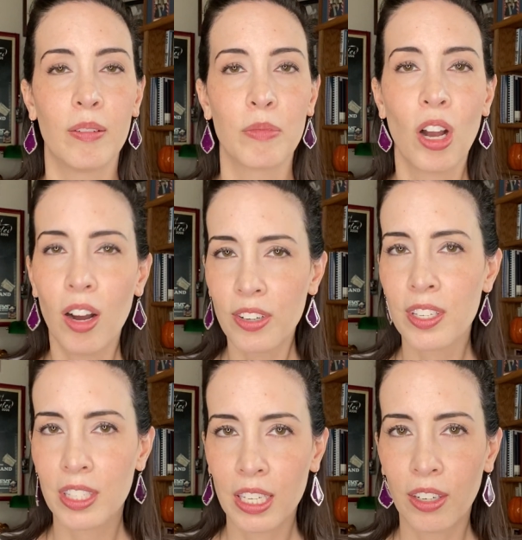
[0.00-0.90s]

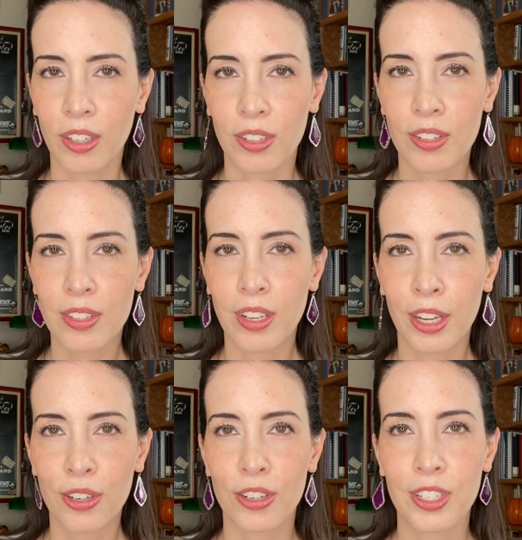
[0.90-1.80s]
conscious leaders
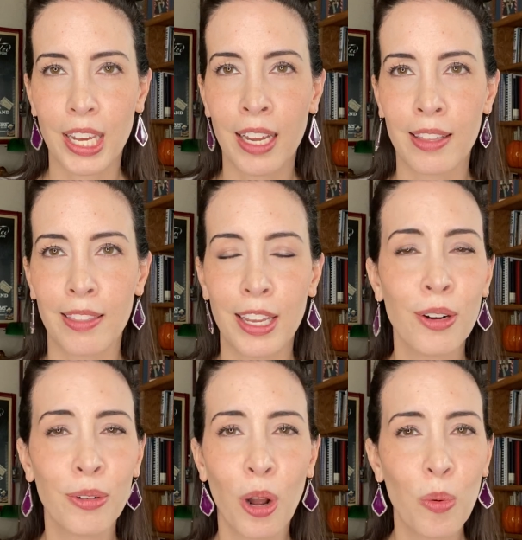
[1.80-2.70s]
understand that they
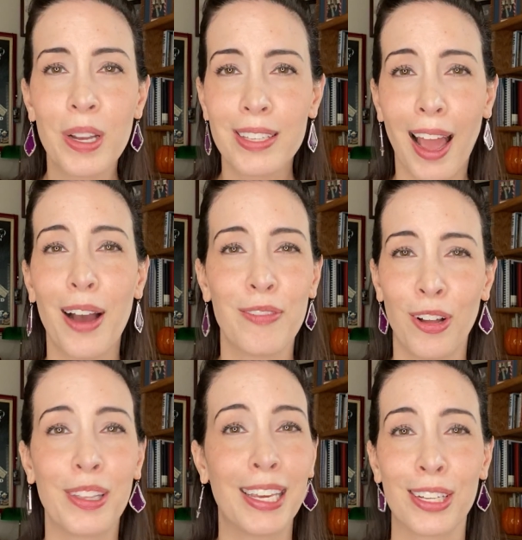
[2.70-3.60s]
don't always have
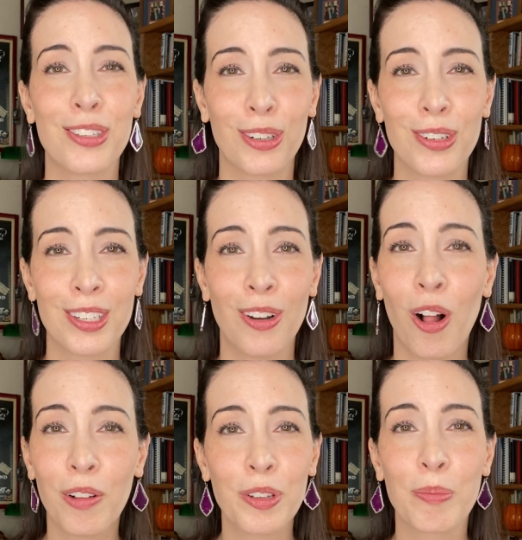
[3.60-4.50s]
all the answers, and
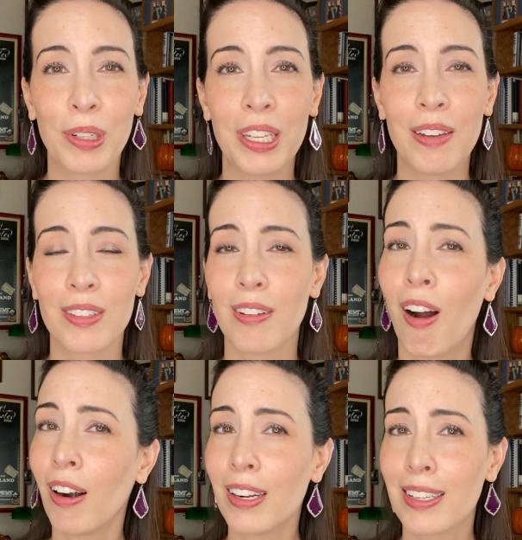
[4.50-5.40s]
all of their beliefs
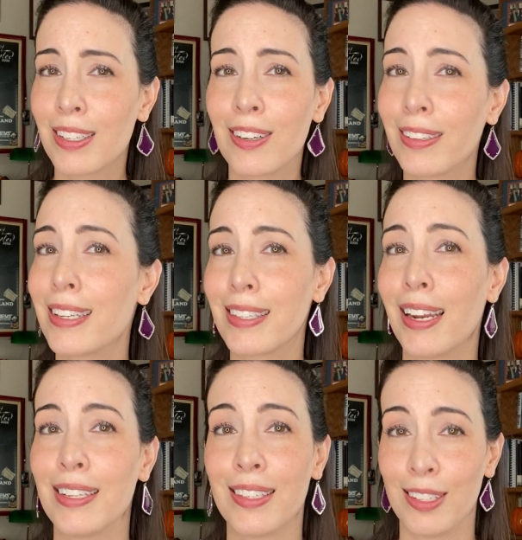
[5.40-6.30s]
aren't necessarily set
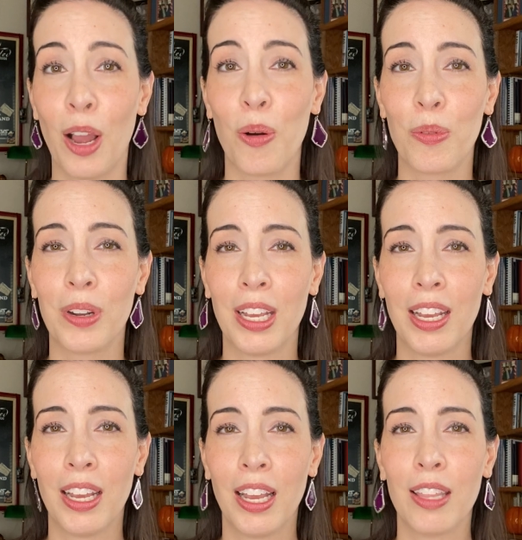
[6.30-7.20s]
in stone.
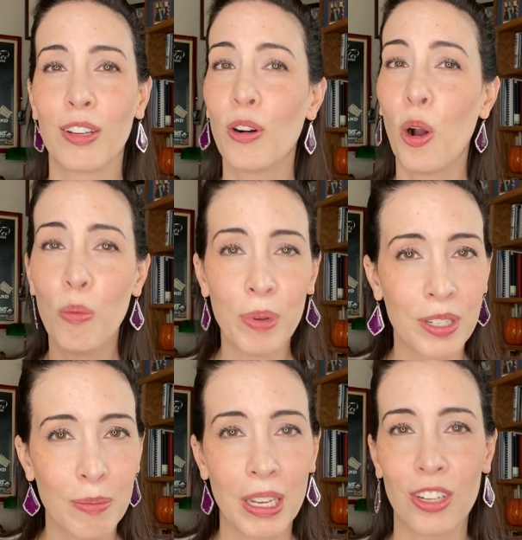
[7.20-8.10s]
They're open
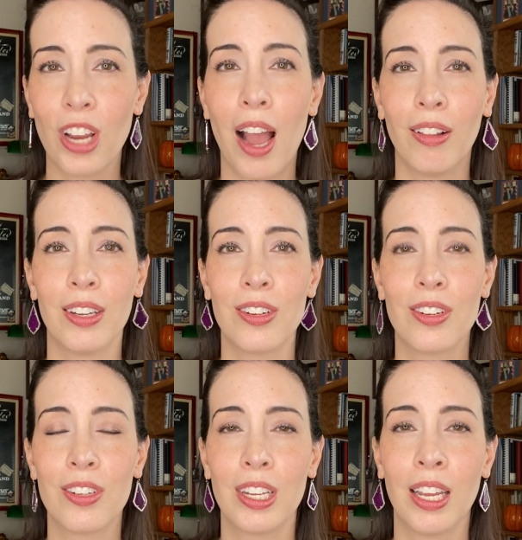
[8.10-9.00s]
to being
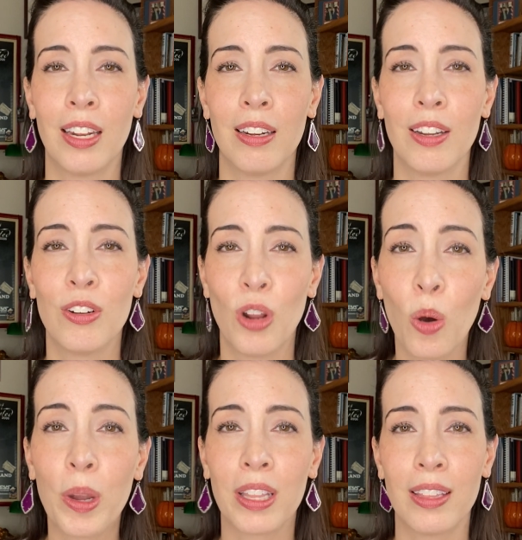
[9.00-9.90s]
challenged and
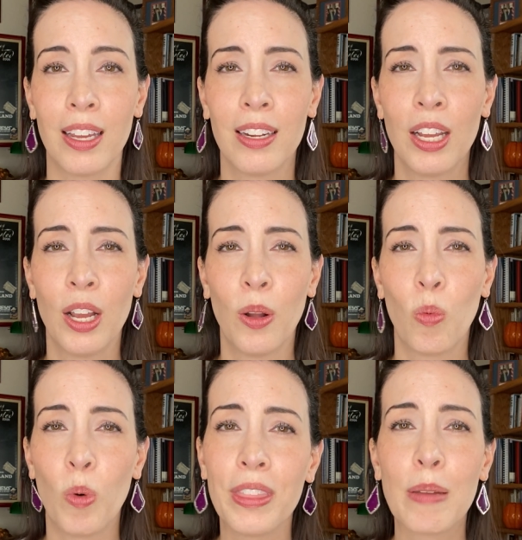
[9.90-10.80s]
knowing that
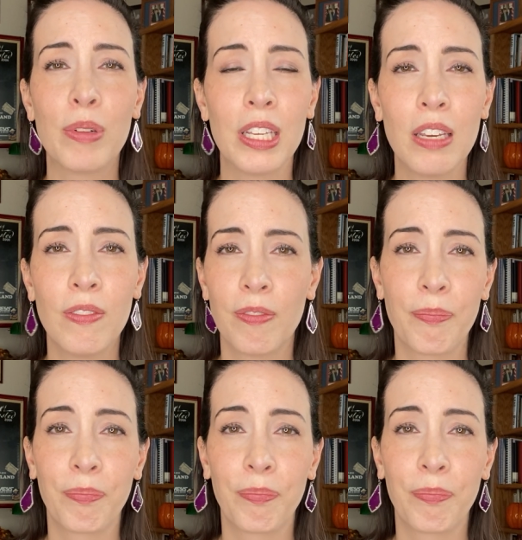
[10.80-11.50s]
what they believe